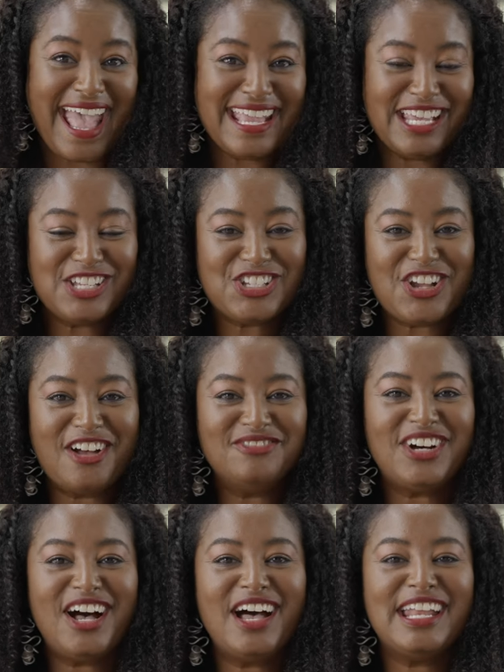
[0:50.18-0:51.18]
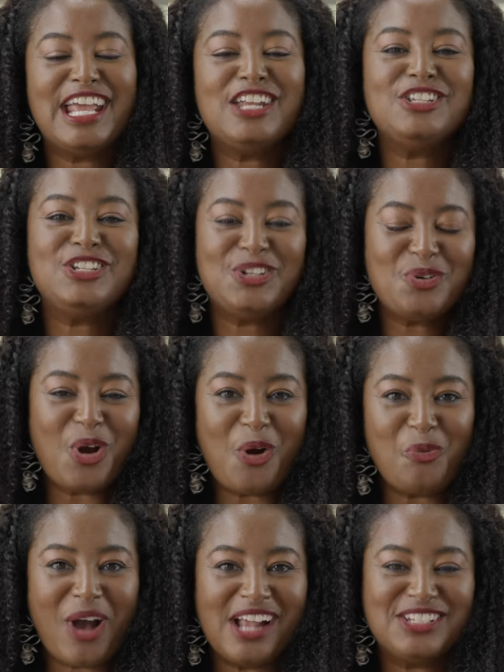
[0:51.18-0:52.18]
it's Chaun Vaughn, and you are
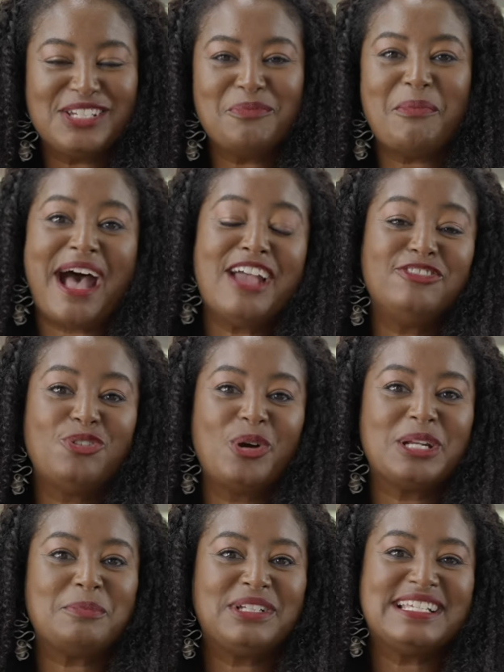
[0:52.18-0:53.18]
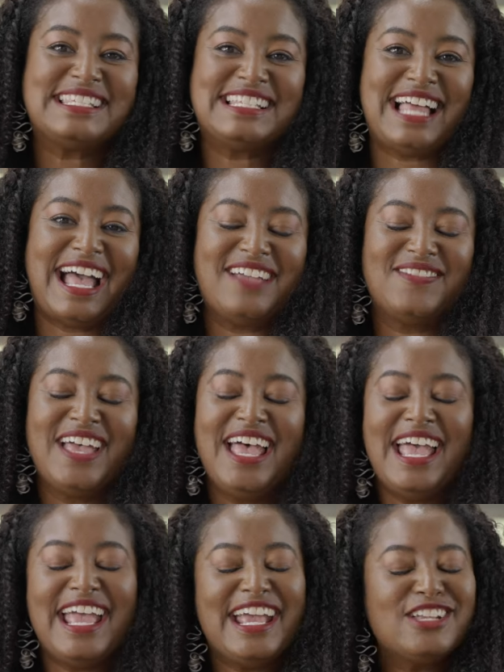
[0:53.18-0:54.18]
watching My 40 Plus Life.
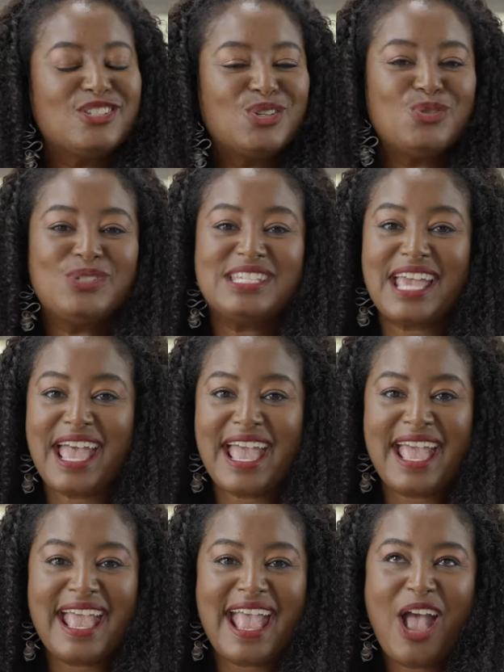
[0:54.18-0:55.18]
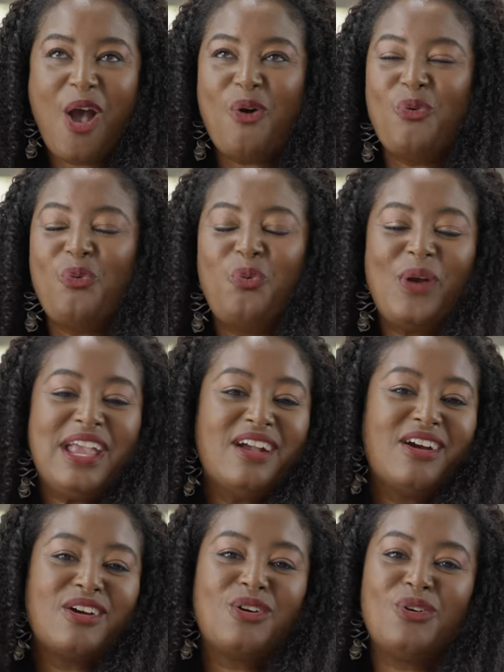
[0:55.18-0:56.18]
And today we
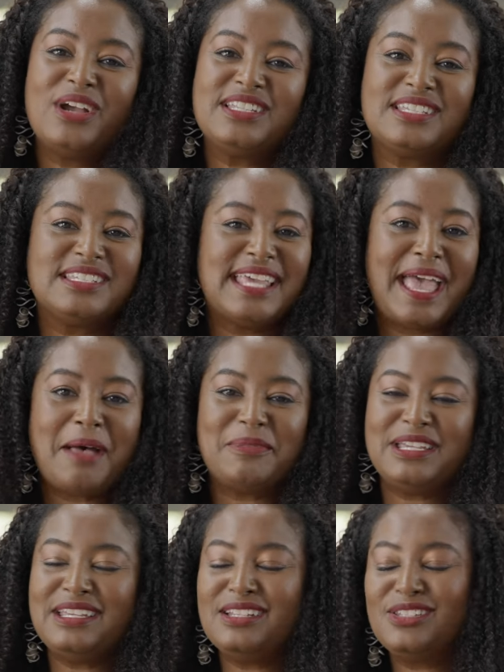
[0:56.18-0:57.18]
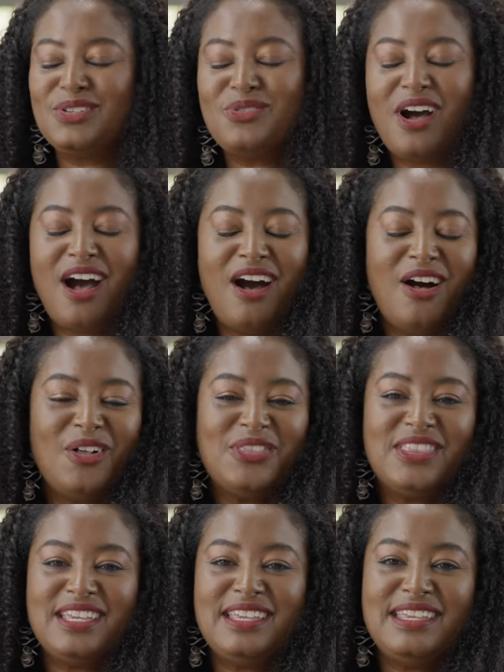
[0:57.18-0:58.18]
are going to tap into all
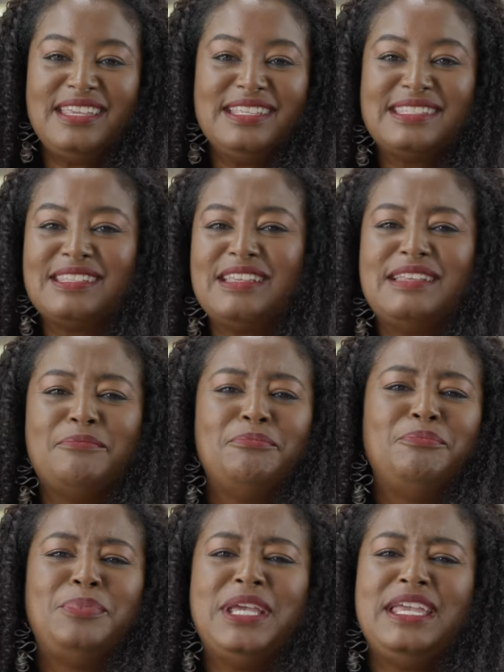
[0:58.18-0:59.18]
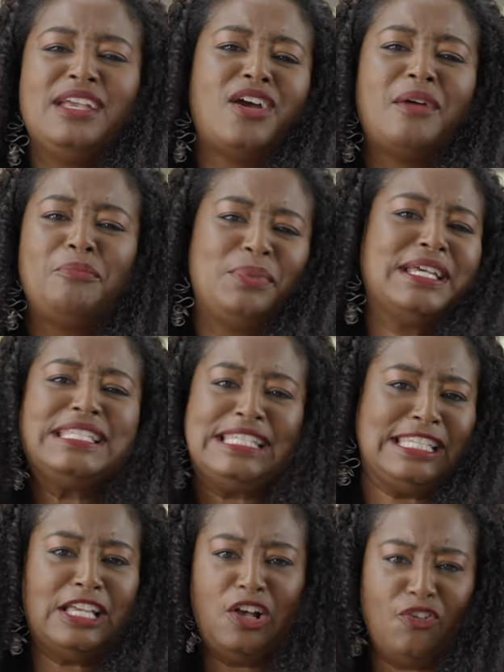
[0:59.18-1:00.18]
things being our best
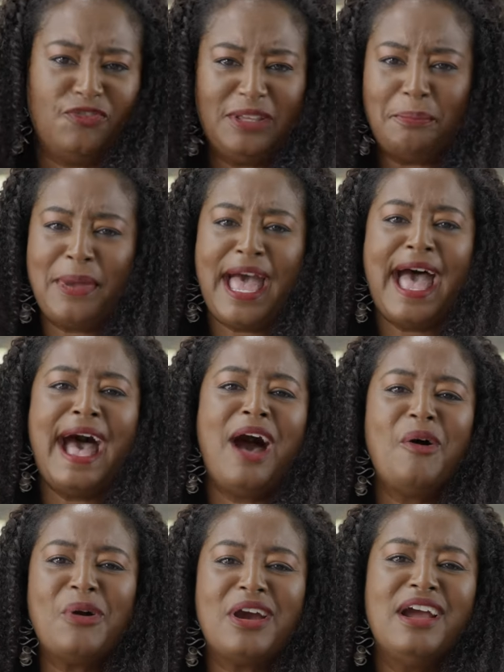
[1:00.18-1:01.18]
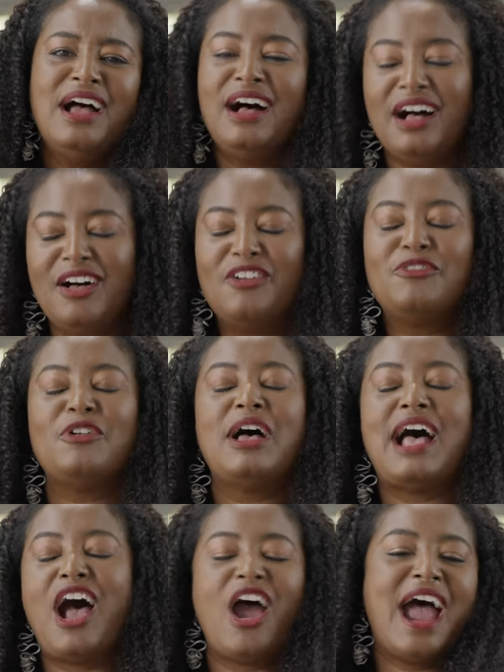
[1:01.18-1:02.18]
self, the power of
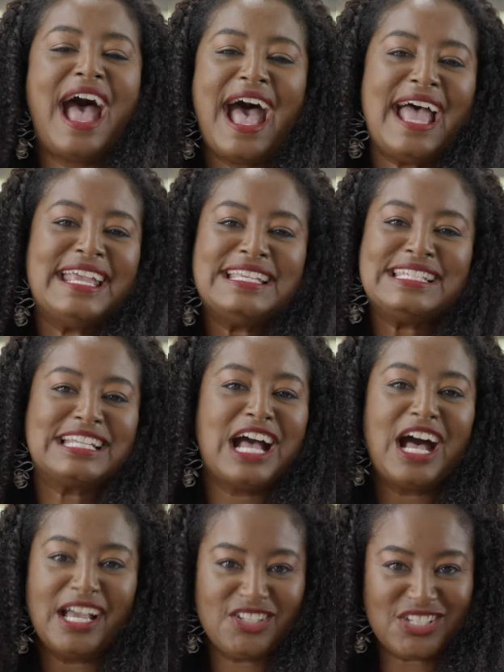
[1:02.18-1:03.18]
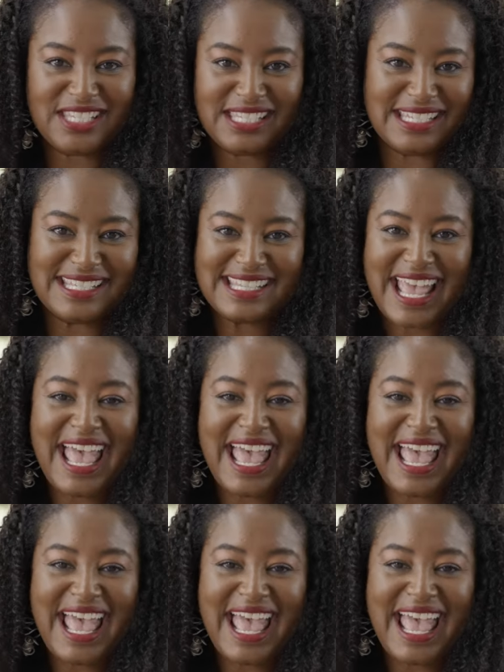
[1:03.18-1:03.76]
our highest consciousness.